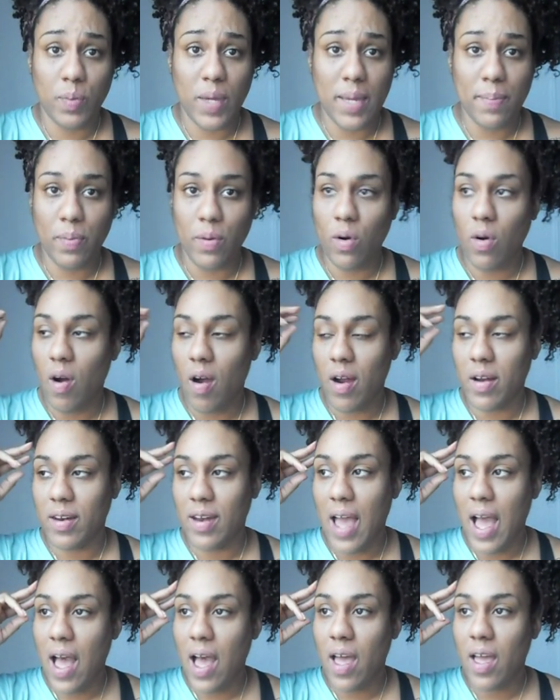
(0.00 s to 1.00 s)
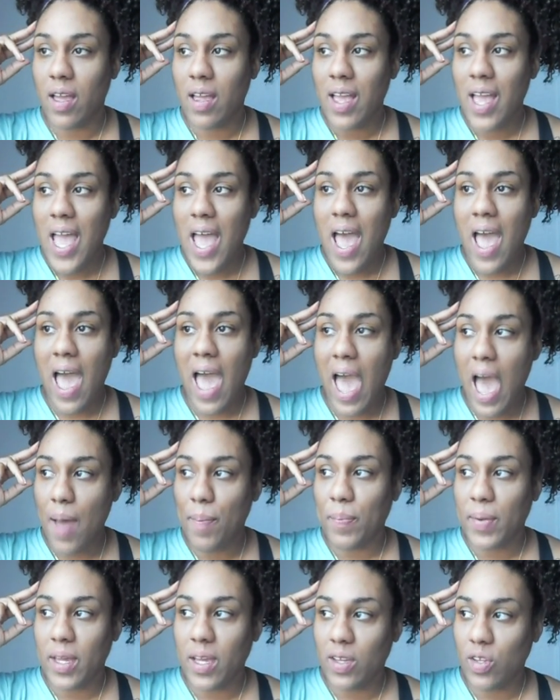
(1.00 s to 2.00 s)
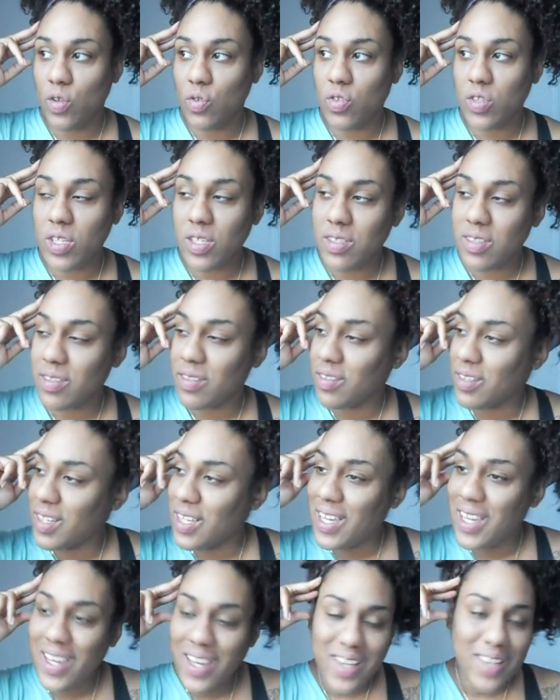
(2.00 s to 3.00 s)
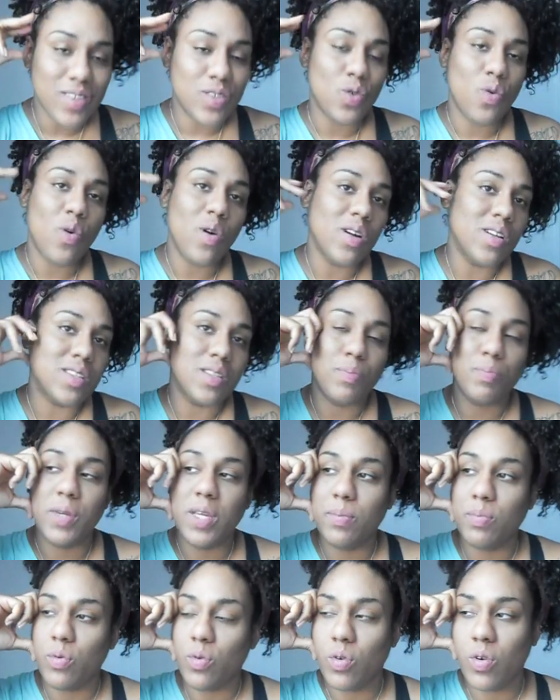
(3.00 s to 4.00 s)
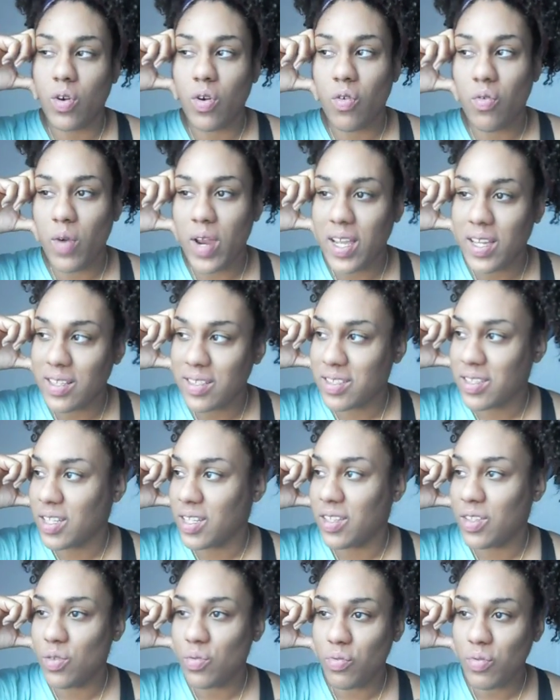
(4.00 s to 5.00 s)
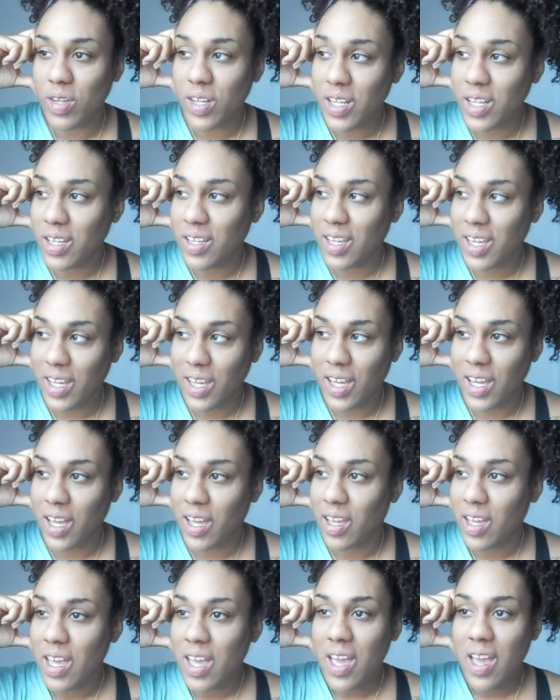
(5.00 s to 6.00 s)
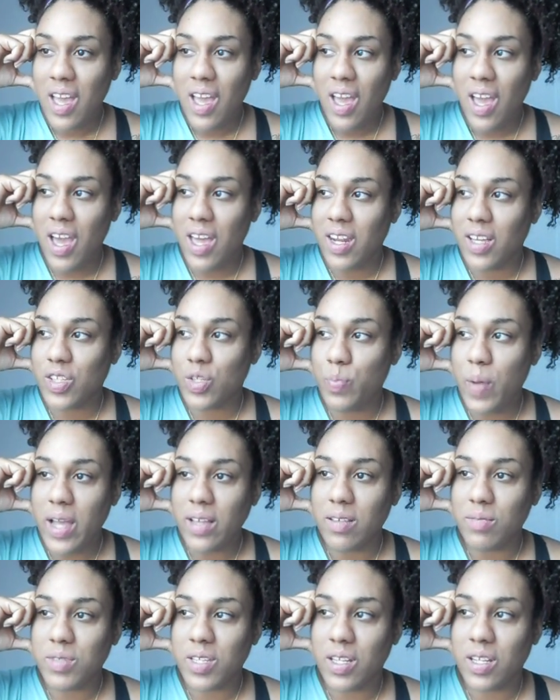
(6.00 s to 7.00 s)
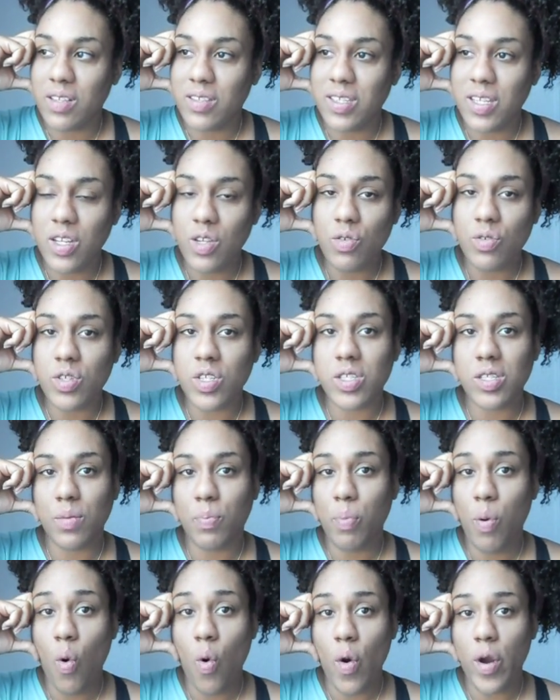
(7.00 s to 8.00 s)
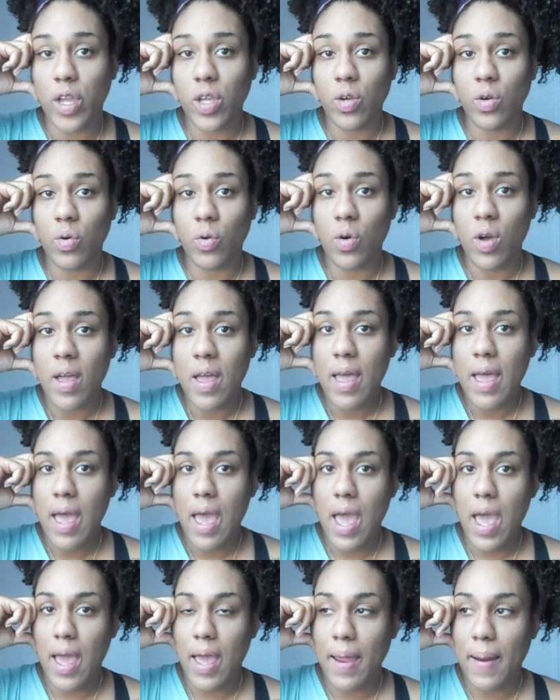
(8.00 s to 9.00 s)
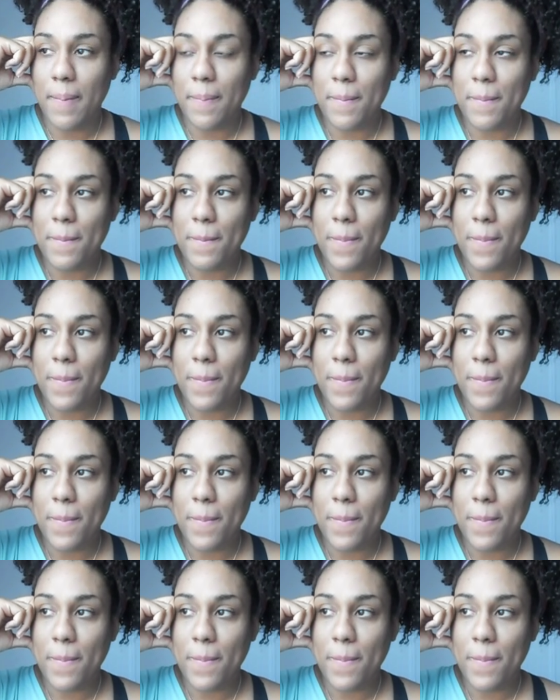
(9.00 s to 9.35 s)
People are not happy. You just can't talk to people crazy. You really can't, and expect them to continue to support you and